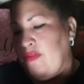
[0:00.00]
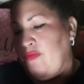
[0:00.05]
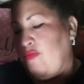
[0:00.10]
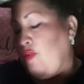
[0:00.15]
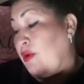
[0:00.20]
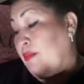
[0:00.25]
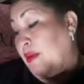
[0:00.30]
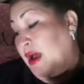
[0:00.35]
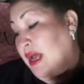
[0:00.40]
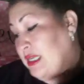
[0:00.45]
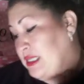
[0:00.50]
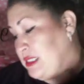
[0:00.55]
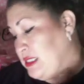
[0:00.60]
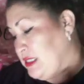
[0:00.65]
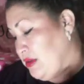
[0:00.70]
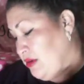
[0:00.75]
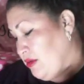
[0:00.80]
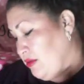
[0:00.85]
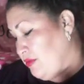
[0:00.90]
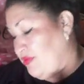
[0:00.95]

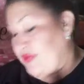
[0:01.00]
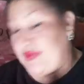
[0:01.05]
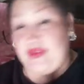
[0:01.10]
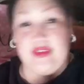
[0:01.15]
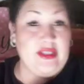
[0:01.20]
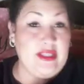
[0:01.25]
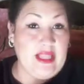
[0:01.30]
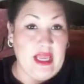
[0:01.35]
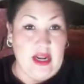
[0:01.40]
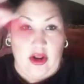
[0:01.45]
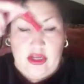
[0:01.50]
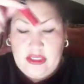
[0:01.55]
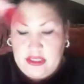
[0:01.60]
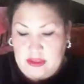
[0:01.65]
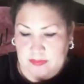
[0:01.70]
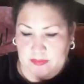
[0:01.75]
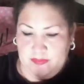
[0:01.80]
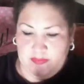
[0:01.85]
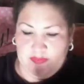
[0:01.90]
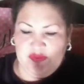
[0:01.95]
$4, so isn't that
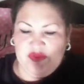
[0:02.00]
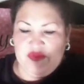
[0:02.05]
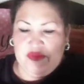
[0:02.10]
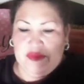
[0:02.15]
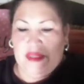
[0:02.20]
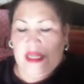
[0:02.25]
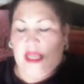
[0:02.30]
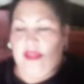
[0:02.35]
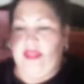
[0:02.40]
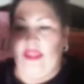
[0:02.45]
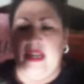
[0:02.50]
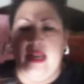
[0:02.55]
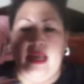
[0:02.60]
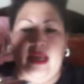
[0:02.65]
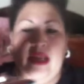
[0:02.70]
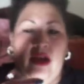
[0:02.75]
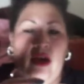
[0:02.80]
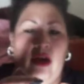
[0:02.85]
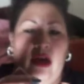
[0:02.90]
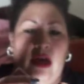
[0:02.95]
awesome? Then
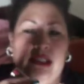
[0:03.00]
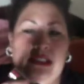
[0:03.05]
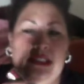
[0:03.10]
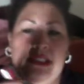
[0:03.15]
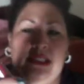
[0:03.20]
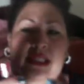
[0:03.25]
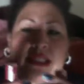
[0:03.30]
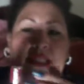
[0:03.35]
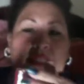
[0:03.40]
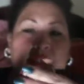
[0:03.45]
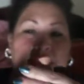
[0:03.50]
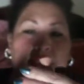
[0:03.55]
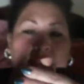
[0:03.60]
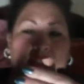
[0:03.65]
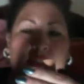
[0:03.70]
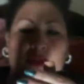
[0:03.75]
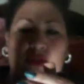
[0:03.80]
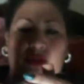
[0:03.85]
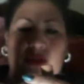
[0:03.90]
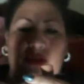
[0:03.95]
I got
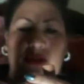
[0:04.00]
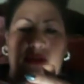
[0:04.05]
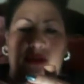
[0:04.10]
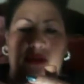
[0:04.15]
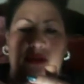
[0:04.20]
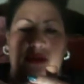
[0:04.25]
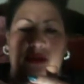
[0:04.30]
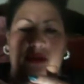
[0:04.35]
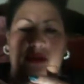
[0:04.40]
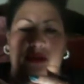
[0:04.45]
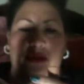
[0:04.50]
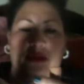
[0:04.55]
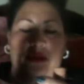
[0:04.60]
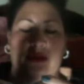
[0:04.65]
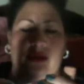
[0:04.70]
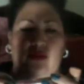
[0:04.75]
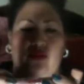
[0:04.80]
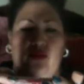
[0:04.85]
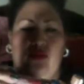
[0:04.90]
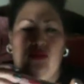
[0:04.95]
this
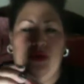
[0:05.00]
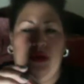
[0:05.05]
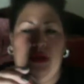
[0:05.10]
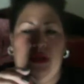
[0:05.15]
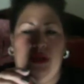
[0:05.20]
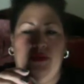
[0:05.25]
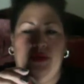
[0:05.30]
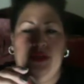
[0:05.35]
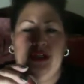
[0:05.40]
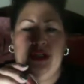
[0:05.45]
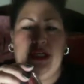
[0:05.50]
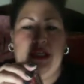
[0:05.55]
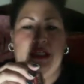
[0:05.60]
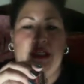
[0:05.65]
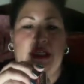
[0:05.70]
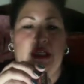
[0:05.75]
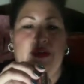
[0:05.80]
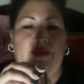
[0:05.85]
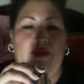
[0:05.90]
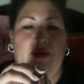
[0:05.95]
one, which I
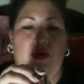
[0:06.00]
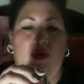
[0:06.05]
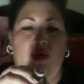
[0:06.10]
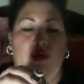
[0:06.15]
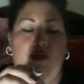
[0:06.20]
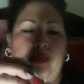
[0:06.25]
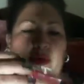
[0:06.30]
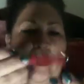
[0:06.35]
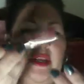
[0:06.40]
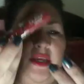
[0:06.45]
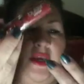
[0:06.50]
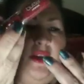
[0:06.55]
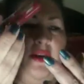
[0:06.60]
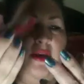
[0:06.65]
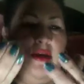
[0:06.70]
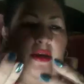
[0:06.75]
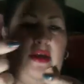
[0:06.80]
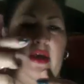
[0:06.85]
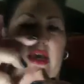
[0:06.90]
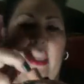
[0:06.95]
didn't even open yet.
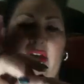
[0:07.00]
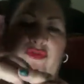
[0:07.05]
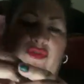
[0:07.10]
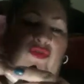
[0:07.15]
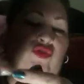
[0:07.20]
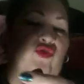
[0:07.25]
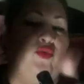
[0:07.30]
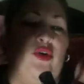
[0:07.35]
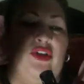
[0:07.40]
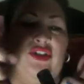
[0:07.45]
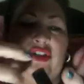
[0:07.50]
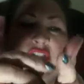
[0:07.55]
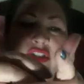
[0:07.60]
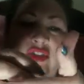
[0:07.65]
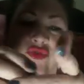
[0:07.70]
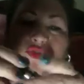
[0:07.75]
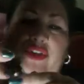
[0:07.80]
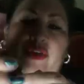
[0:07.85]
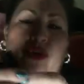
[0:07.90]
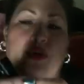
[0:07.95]
I have to swatch
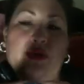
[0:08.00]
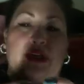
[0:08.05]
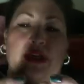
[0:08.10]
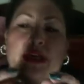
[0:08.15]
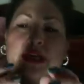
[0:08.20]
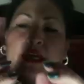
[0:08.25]
these for you. Hold